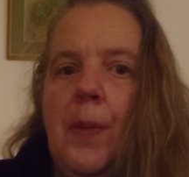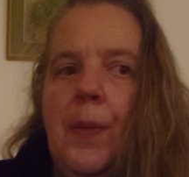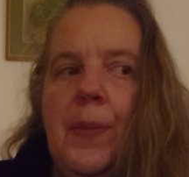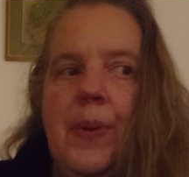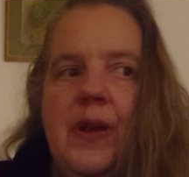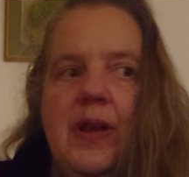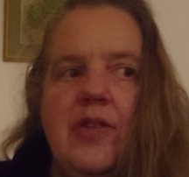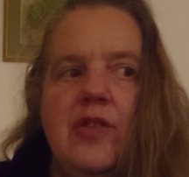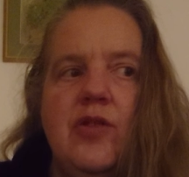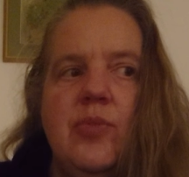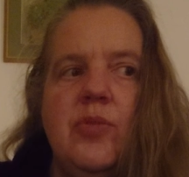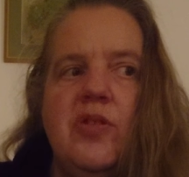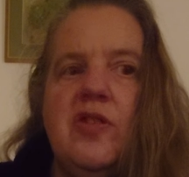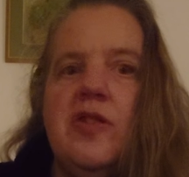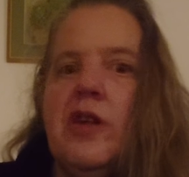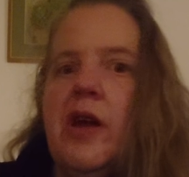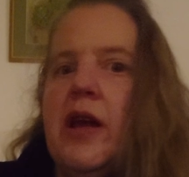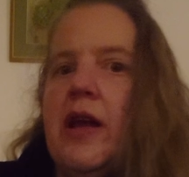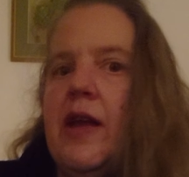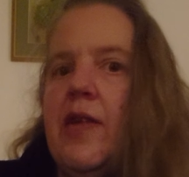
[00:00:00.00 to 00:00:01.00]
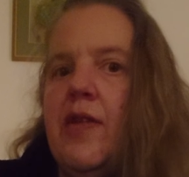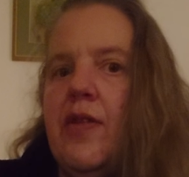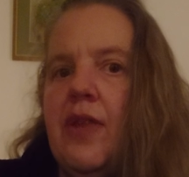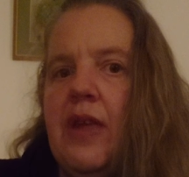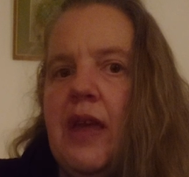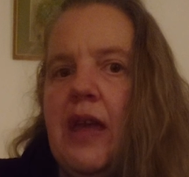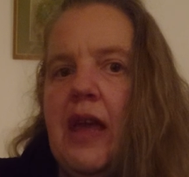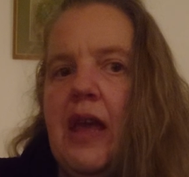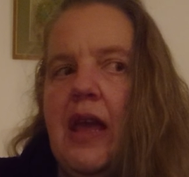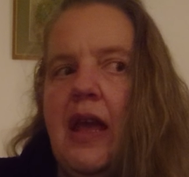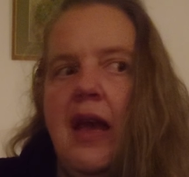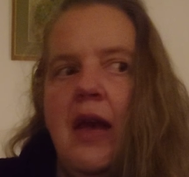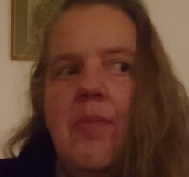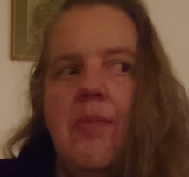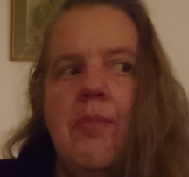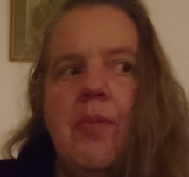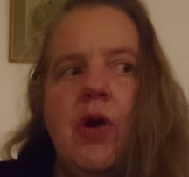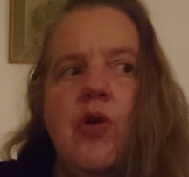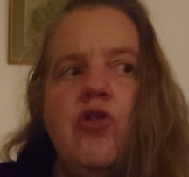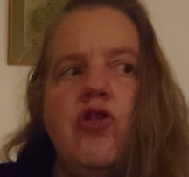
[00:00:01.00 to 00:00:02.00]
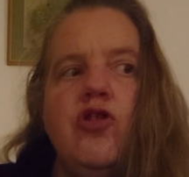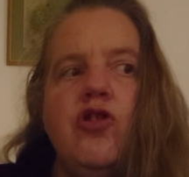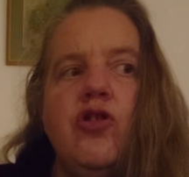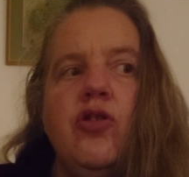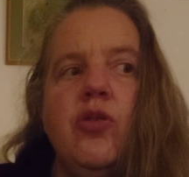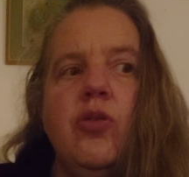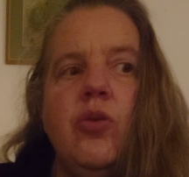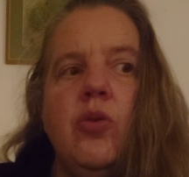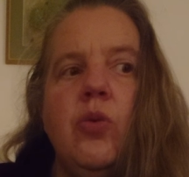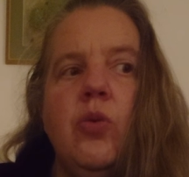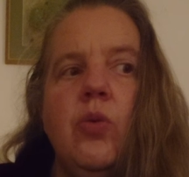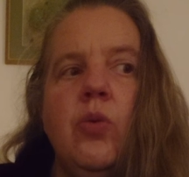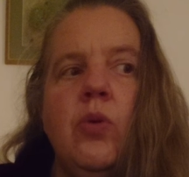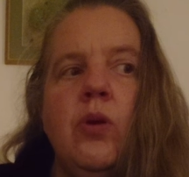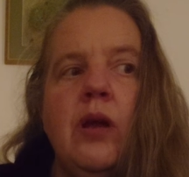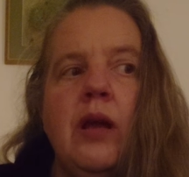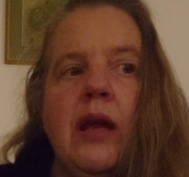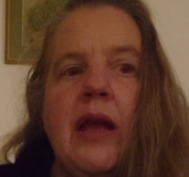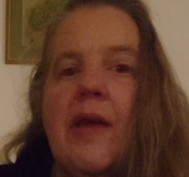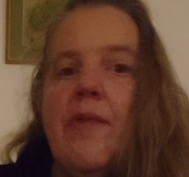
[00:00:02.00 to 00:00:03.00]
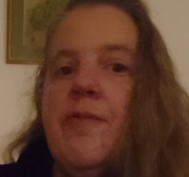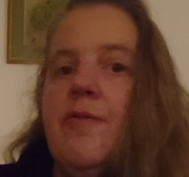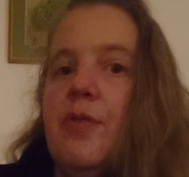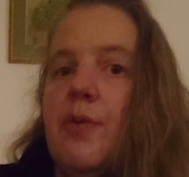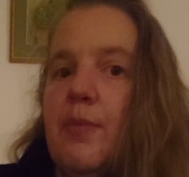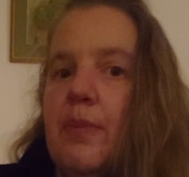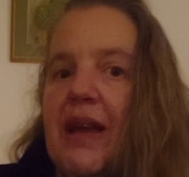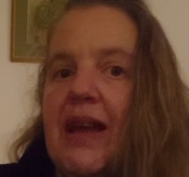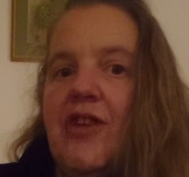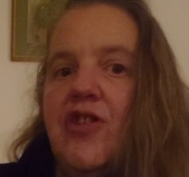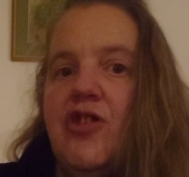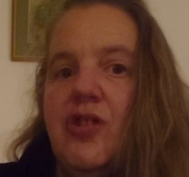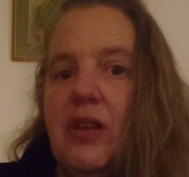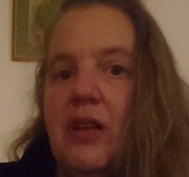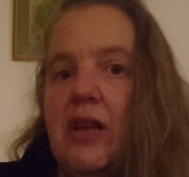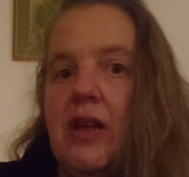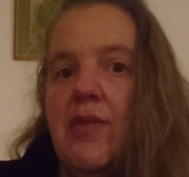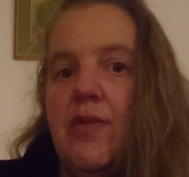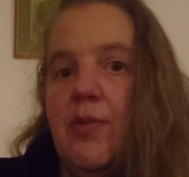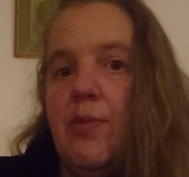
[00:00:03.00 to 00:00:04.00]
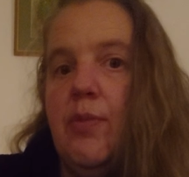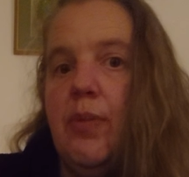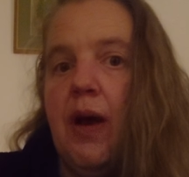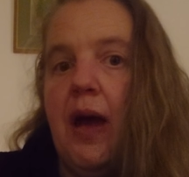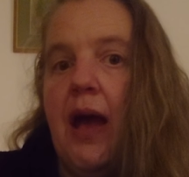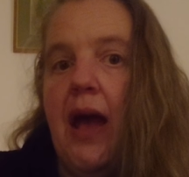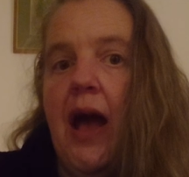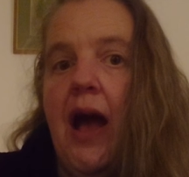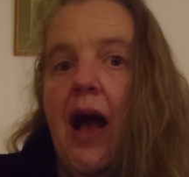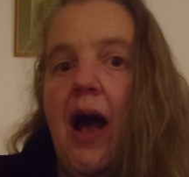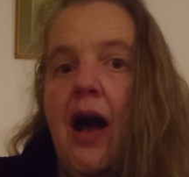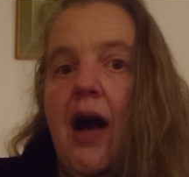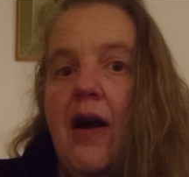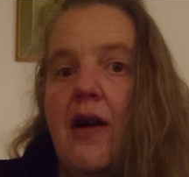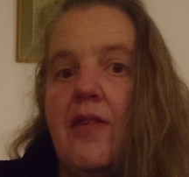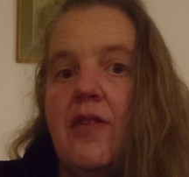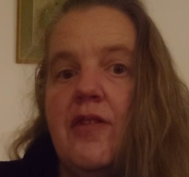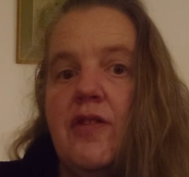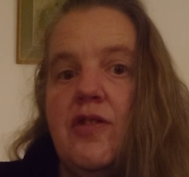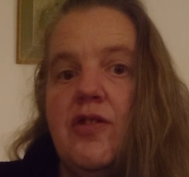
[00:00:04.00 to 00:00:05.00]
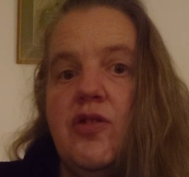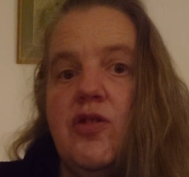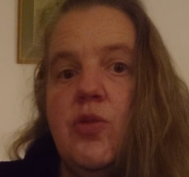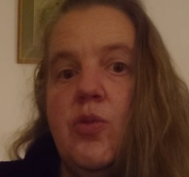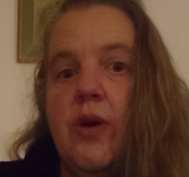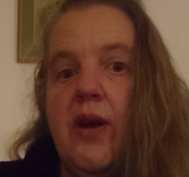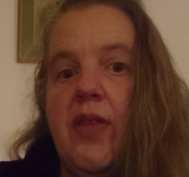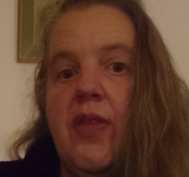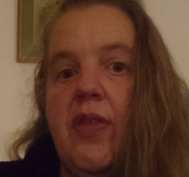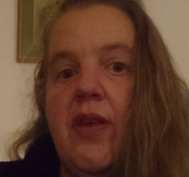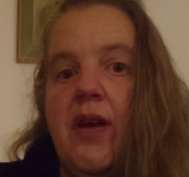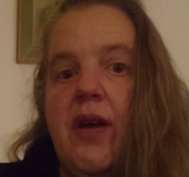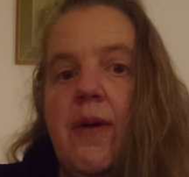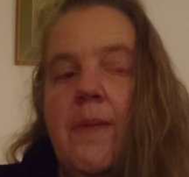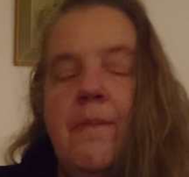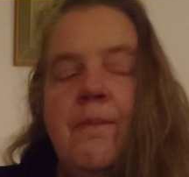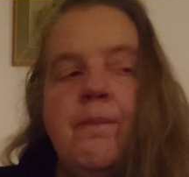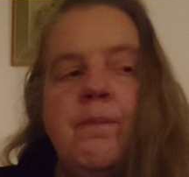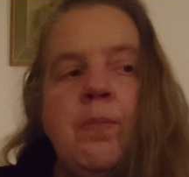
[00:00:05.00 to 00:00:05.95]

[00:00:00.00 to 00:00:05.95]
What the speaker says: but it's almost like the emotional information given by our hearts as to whether